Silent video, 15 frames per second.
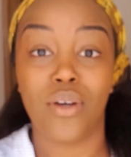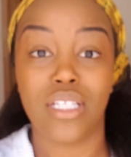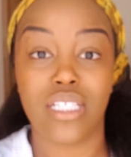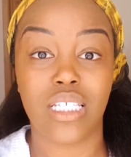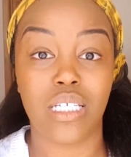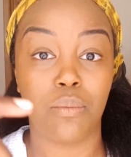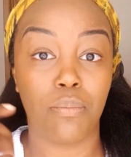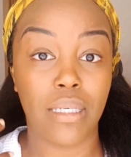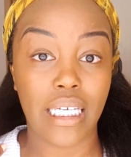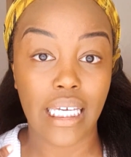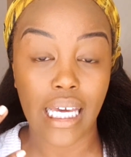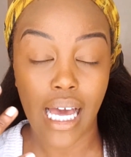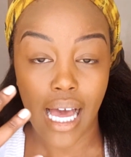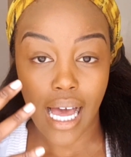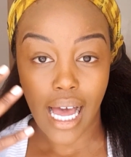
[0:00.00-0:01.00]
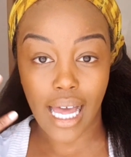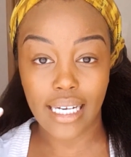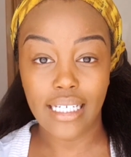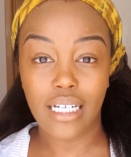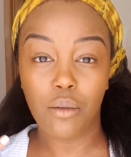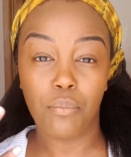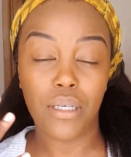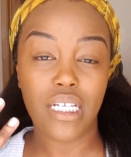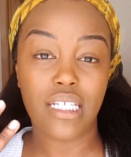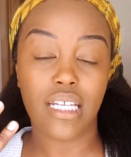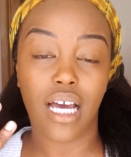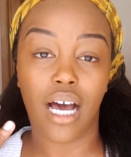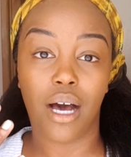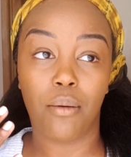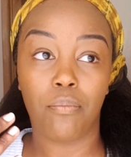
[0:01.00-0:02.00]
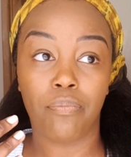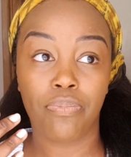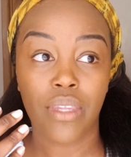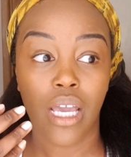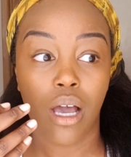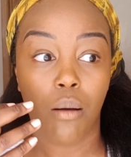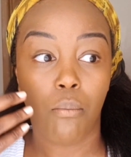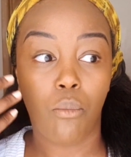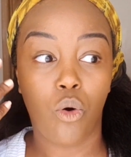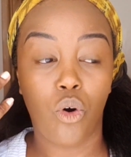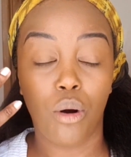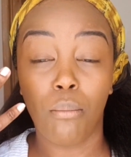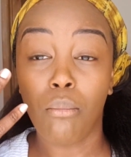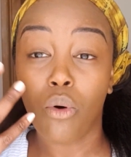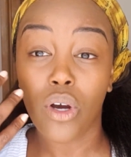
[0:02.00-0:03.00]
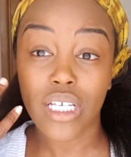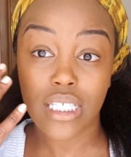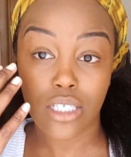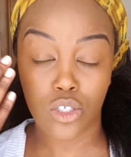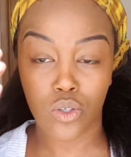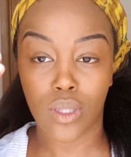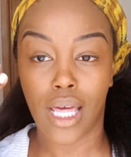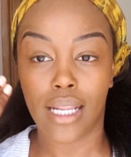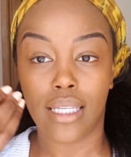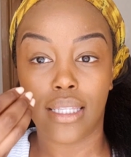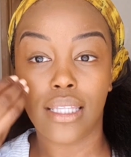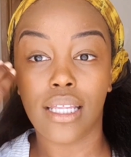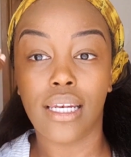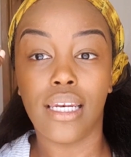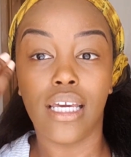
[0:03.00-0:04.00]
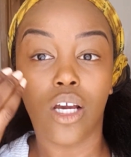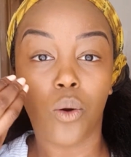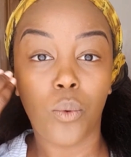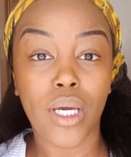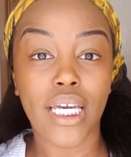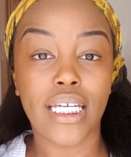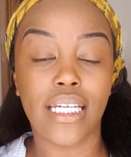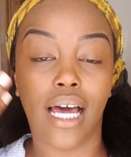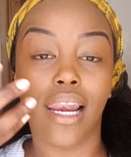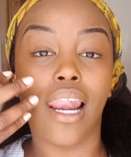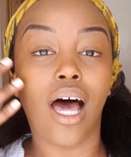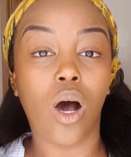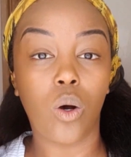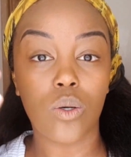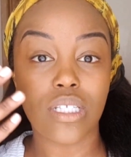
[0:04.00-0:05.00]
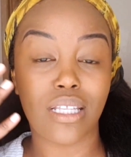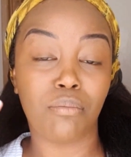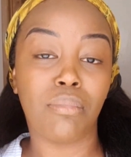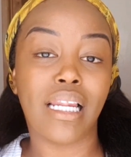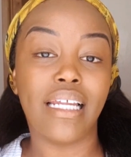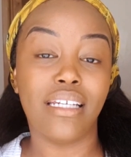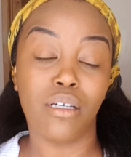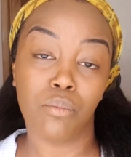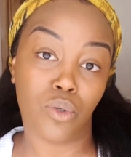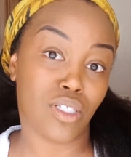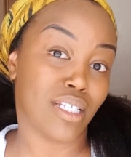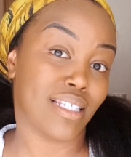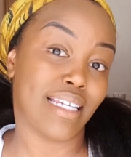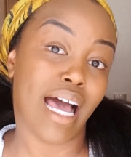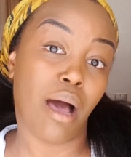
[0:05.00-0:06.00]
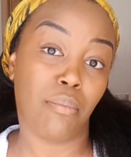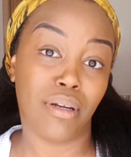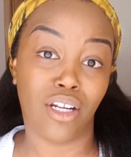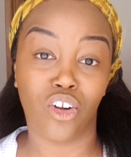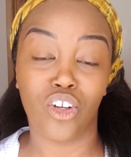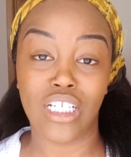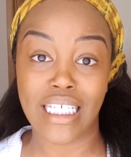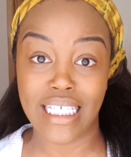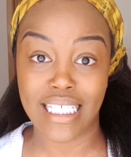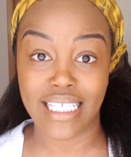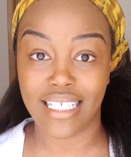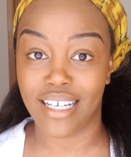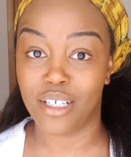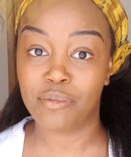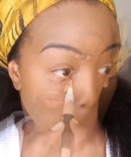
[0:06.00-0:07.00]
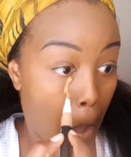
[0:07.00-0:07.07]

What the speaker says: it to be a little bit more moist, so that the liquid allows the blending process to happen a lot easier.